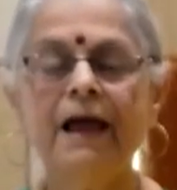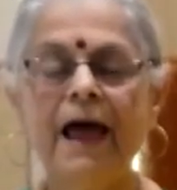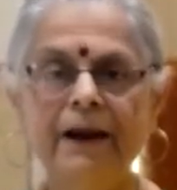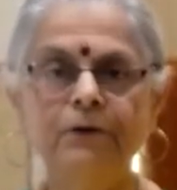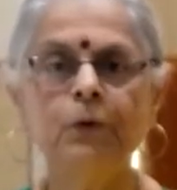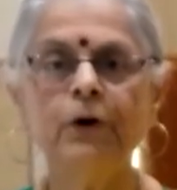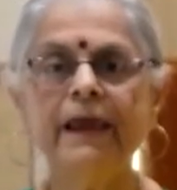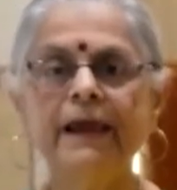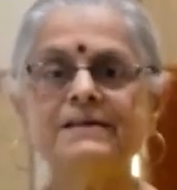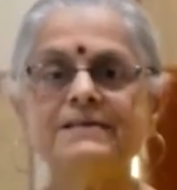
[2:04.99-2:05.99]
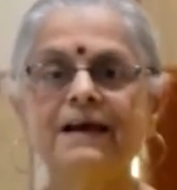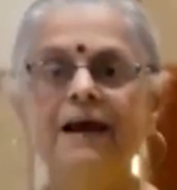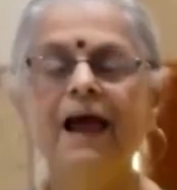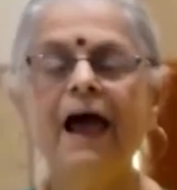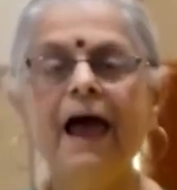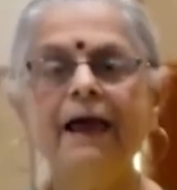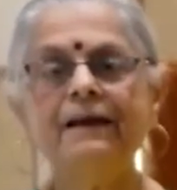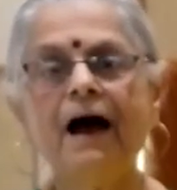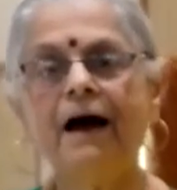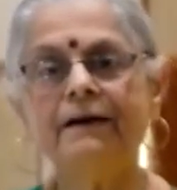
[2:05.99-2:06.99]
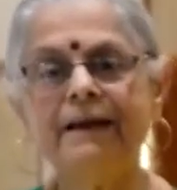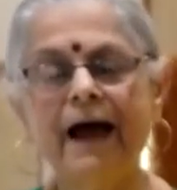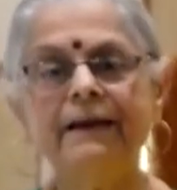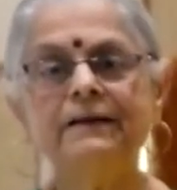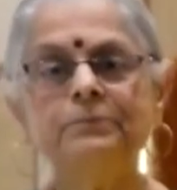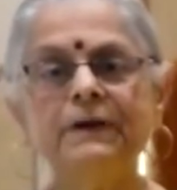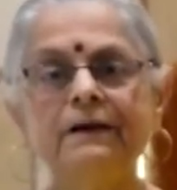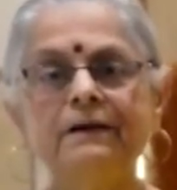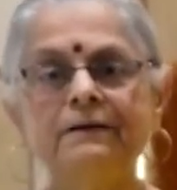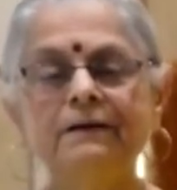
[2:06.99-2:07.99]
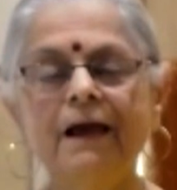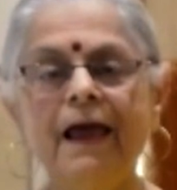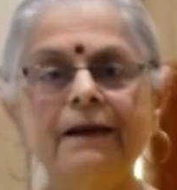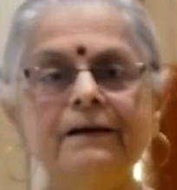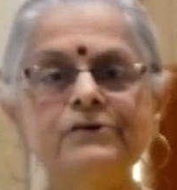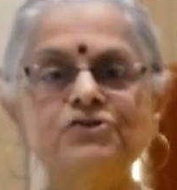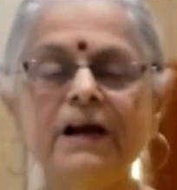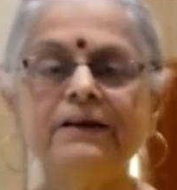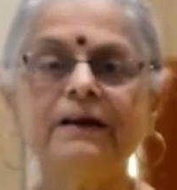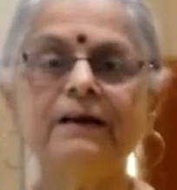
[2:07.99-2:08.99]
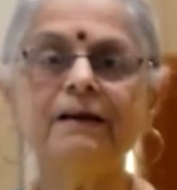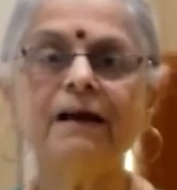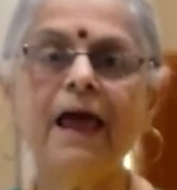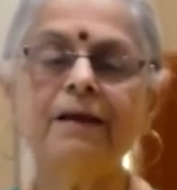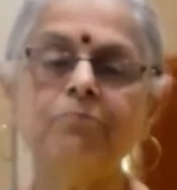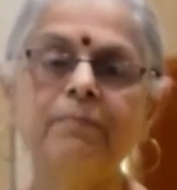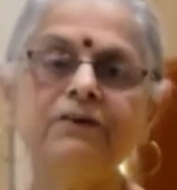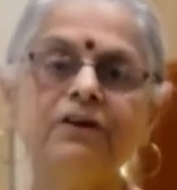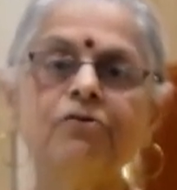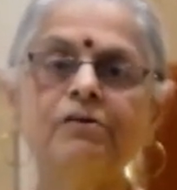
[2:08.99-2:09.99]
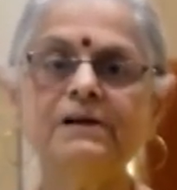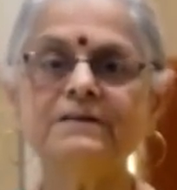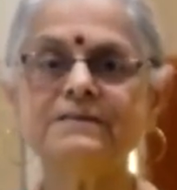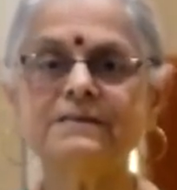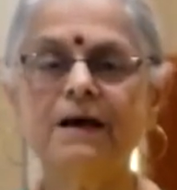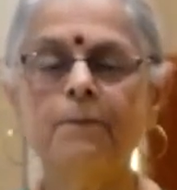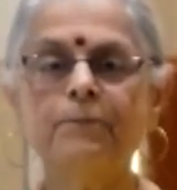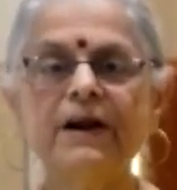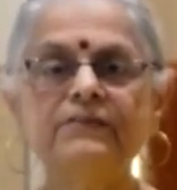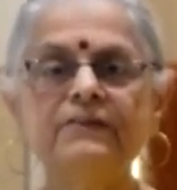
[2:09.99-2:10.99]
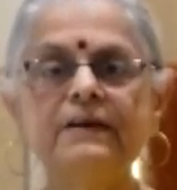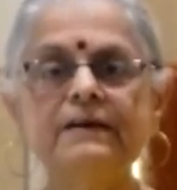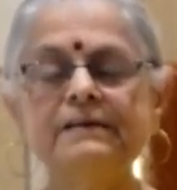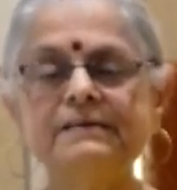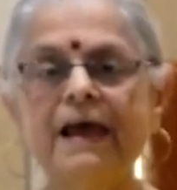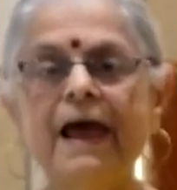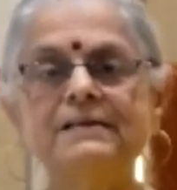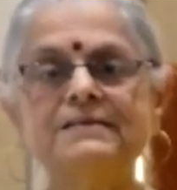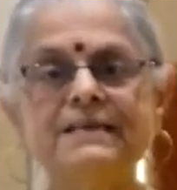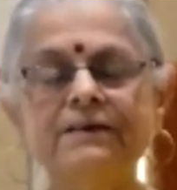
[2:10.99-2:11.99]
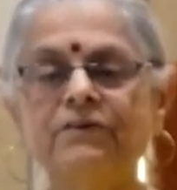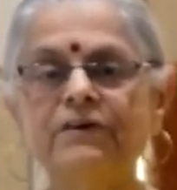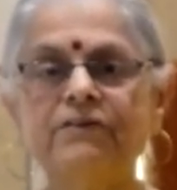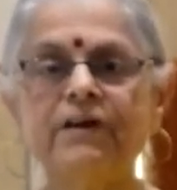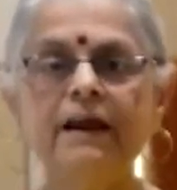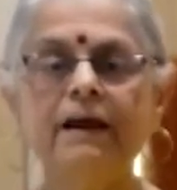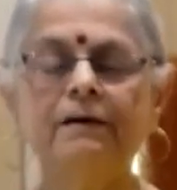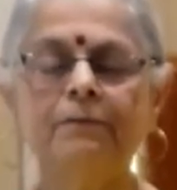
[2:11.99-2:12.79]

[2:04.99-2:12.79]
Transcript: advocate, and our dynamic, energetic, and meticulous president and secretary,